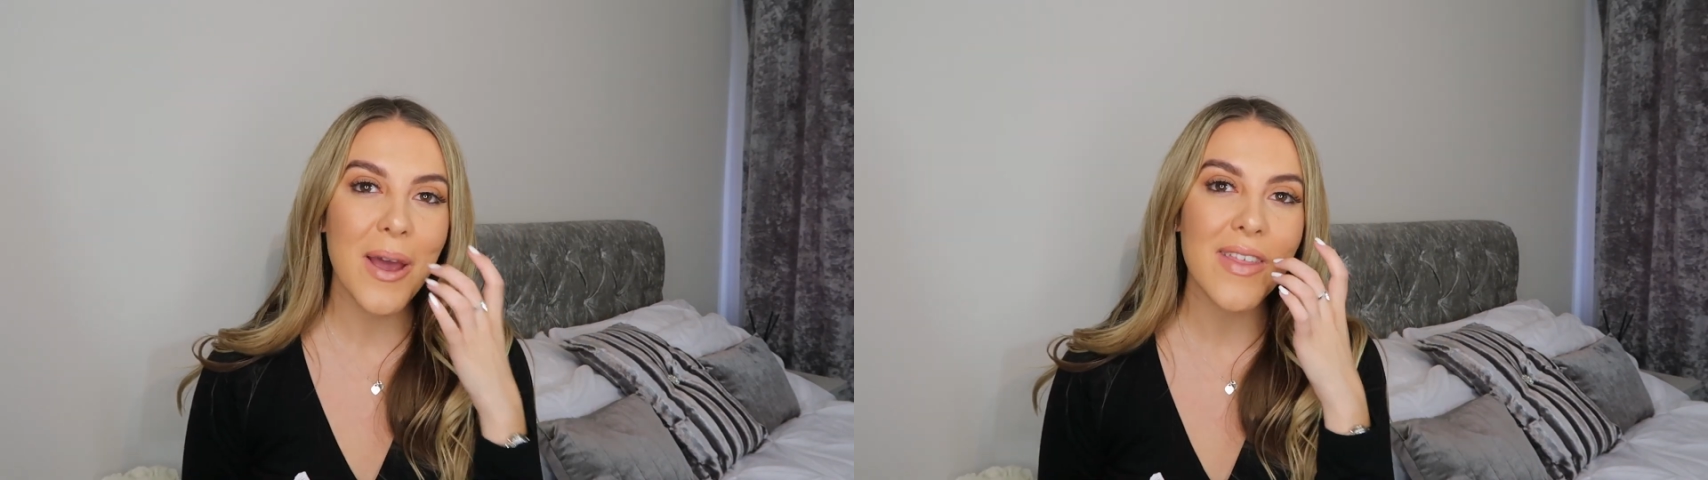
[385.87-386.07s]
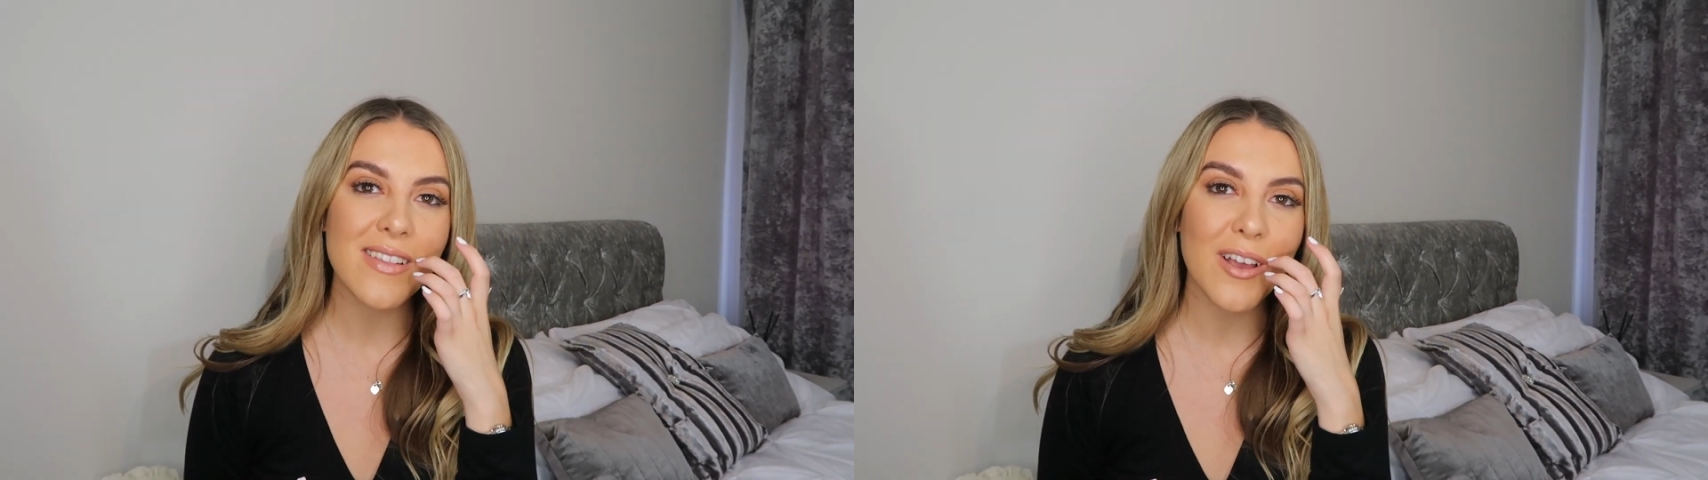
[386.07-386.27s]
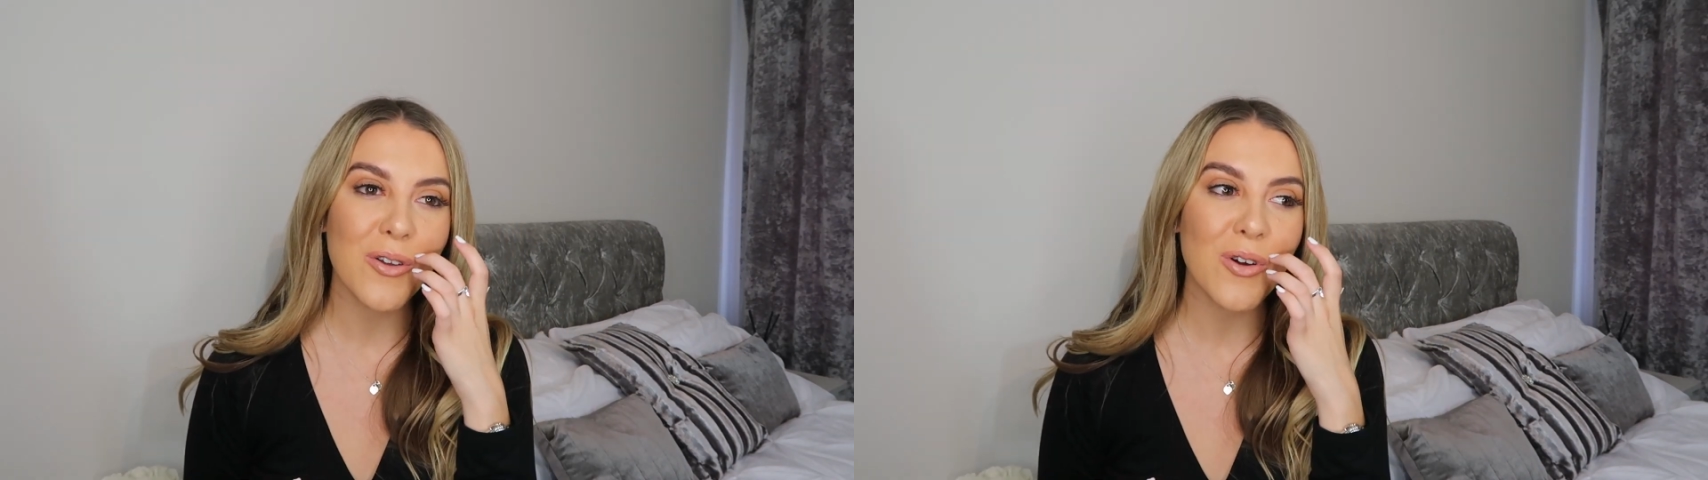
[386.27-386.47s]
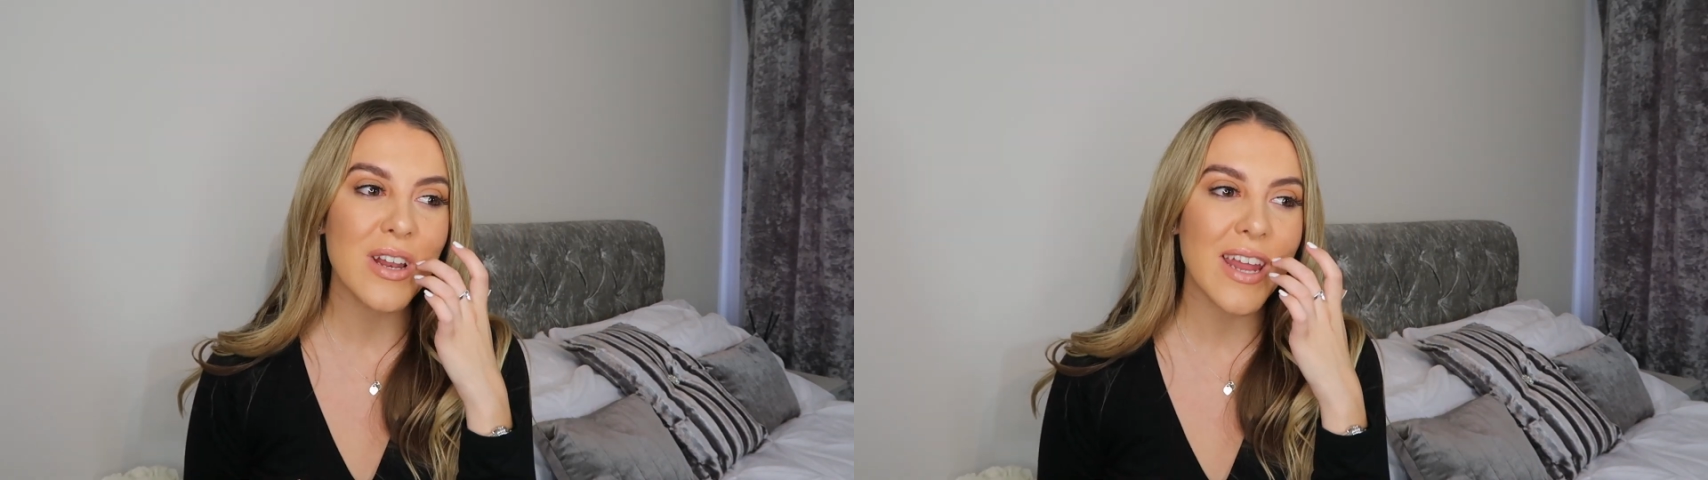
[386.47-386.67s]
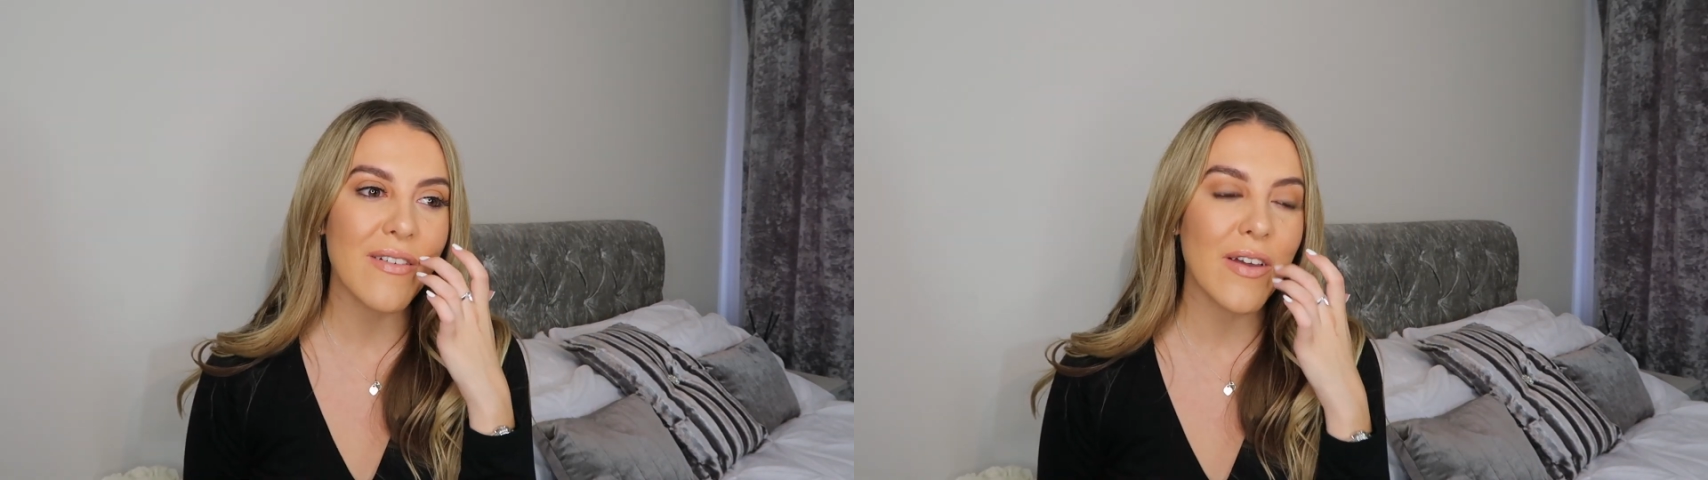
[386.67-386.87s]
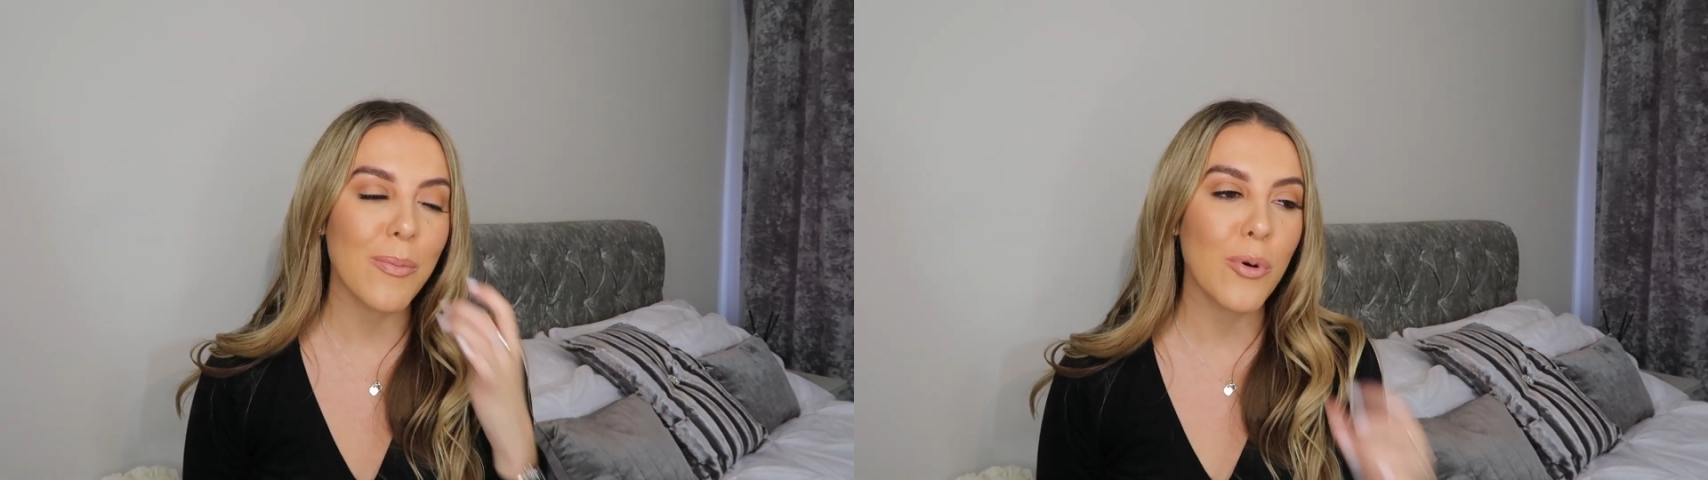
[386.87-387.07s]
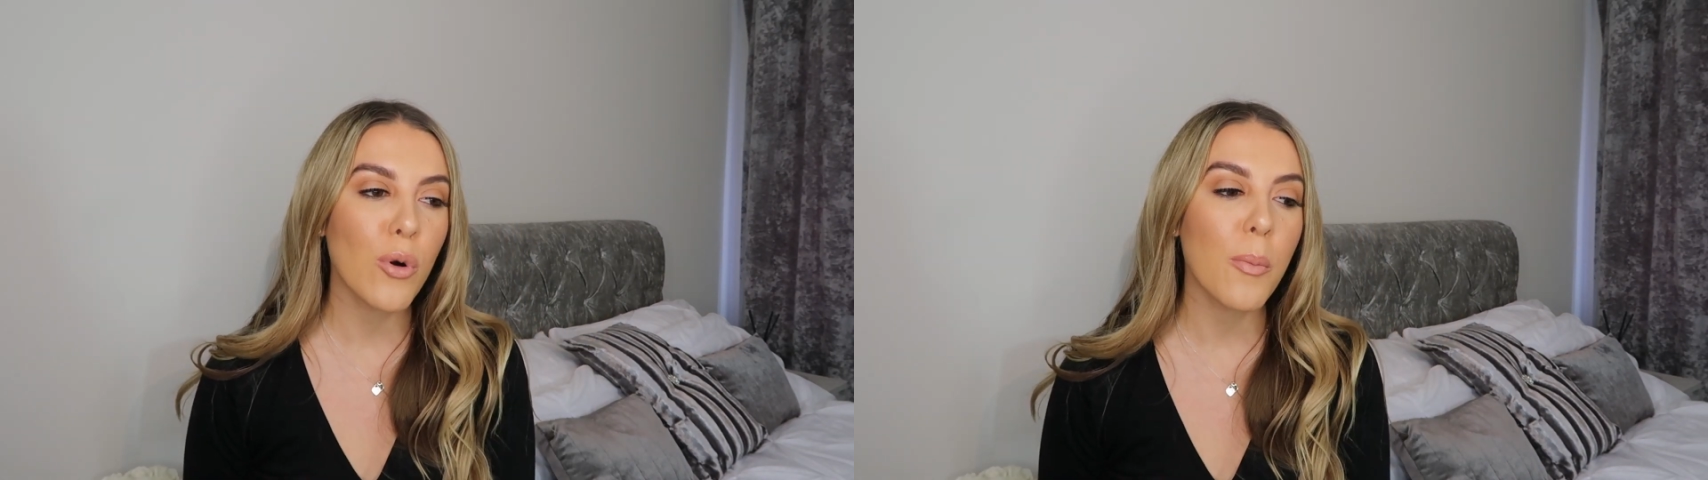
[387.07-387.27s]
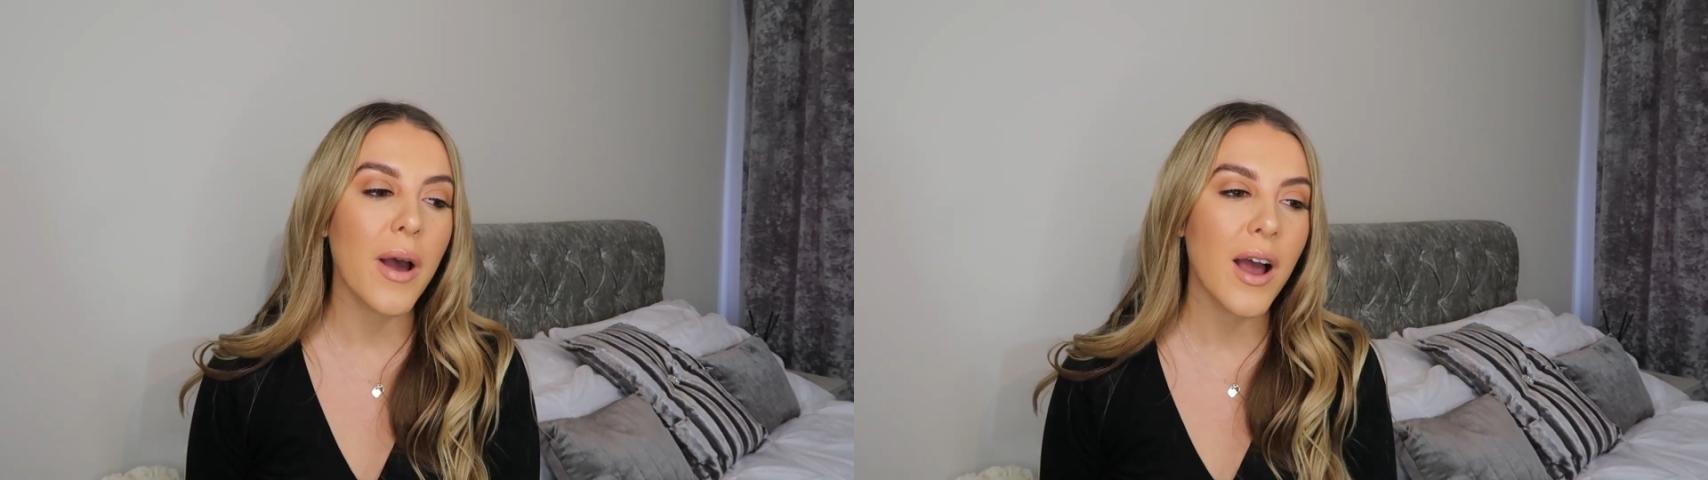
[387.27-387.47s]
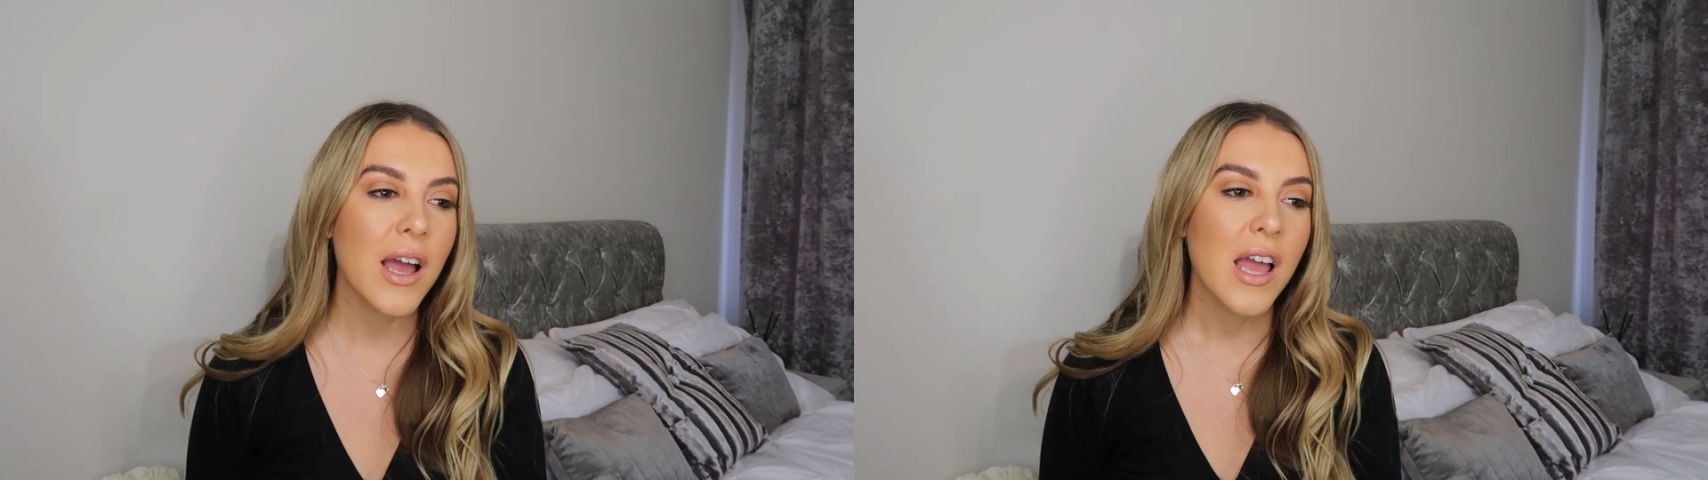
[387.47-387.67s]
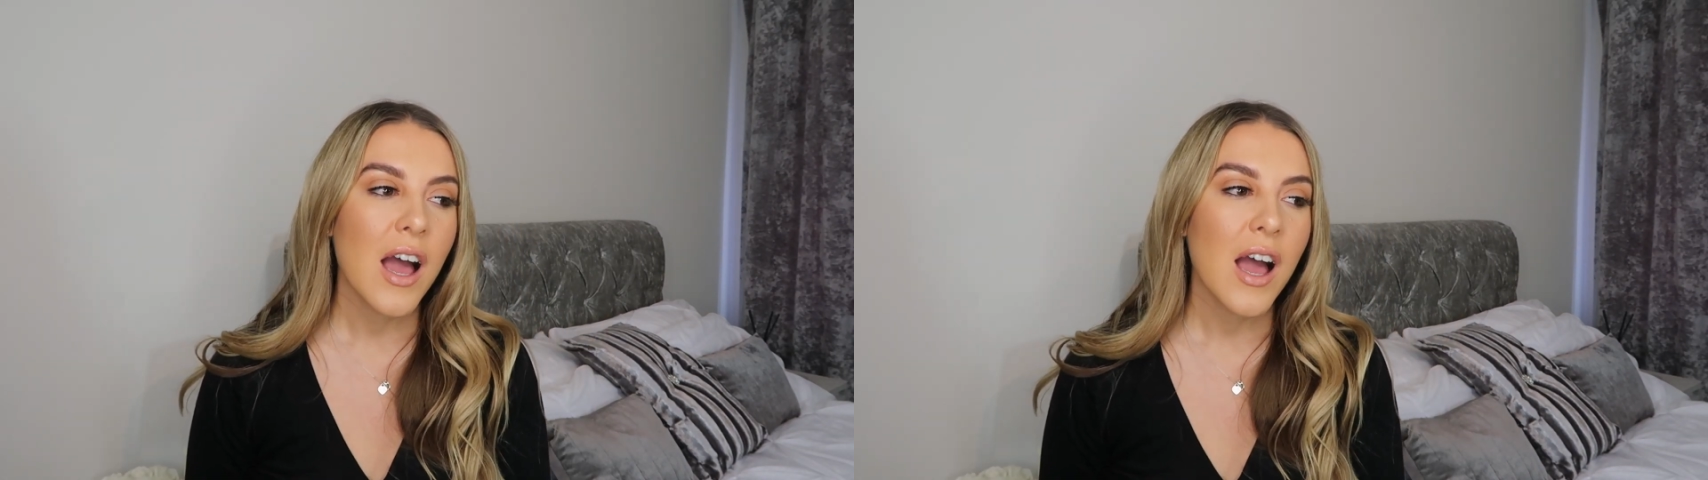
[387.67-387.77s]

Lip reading: wear this like on holiday around the pool, but